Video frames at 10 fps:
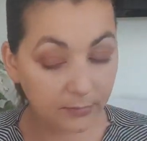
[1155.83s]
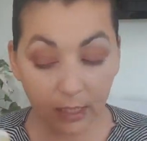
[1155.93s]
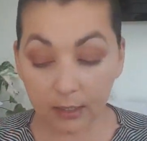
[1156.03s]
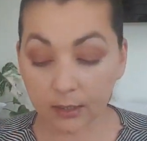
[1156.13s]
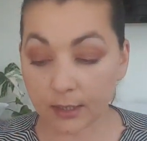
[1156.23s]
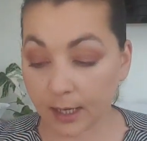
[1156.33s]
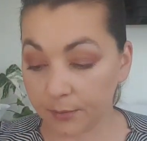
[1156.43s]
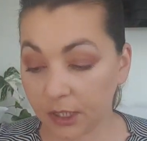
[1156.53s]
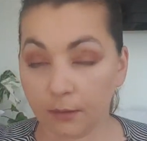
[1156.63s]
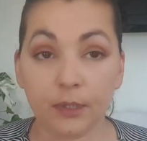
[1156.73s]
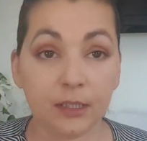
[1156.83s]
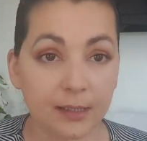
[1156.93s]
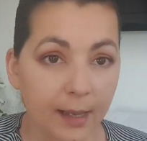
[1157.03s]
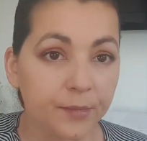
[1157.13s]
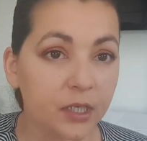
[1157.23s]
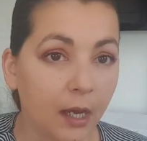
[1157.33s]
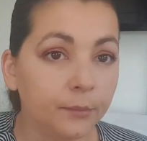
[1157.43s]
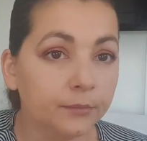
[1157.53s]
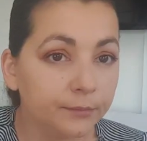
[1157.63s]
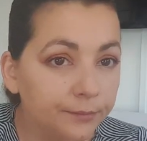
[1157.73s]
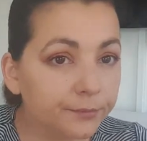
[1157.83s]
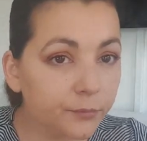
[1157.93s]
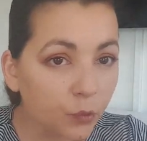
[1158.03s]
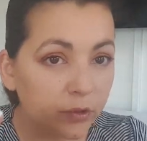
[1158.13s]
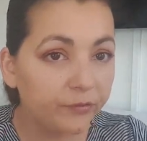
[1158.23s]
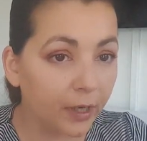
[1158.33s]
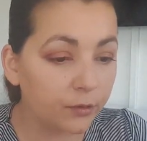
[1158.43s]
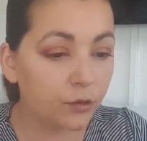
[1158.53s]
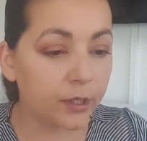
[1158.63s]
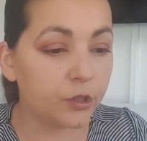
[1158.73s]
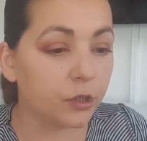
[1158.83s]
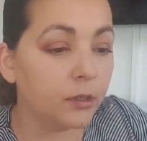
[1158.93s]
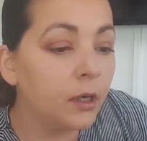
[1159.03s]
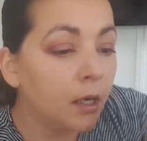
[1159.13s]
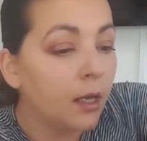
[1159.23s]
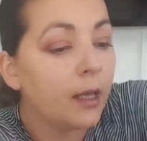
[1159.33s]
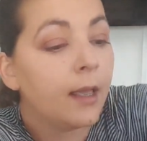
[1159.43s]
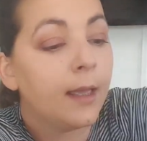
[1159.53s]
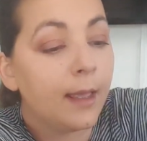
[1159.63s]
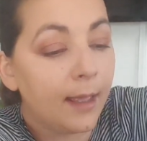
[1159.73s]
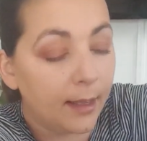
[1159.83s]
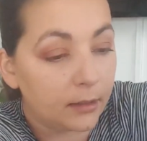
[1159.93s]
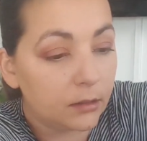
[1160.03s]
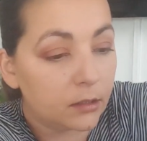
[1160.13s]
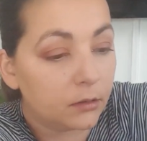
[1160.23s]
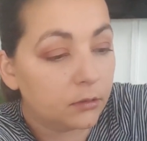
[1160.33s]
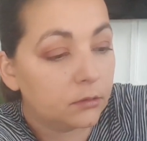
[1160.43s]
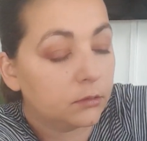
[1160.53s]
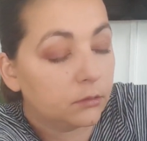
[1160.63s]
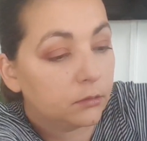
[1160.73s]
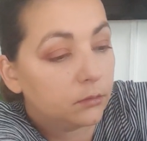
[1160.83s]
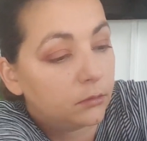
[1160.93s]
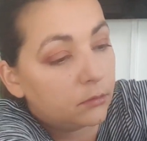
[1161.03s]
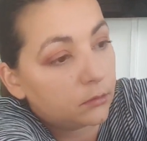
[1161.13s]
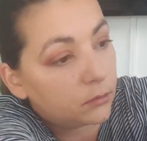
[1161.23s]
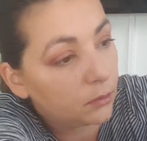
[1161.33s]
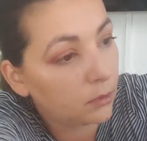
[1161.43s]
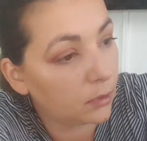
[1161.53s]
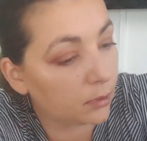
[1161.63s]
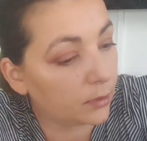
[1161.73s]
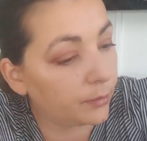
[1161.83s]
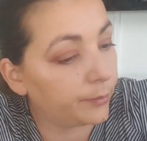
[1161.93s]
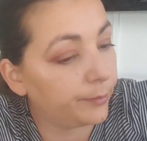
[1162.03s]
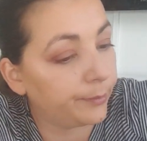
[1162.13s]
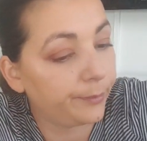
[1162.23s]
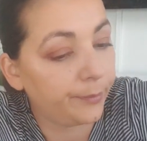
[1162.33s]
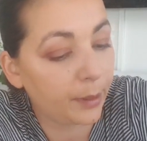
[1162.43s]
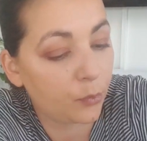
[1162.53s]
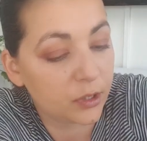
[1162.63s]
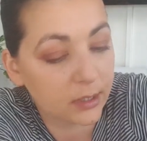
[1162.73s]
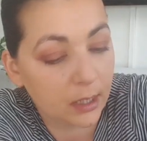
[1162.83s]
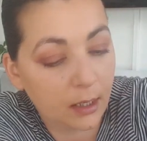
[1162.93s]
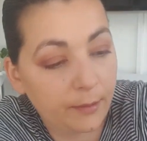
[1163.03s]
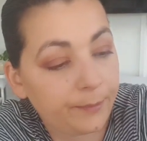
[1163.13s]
in the same time with the fluctuation. And my Monstera,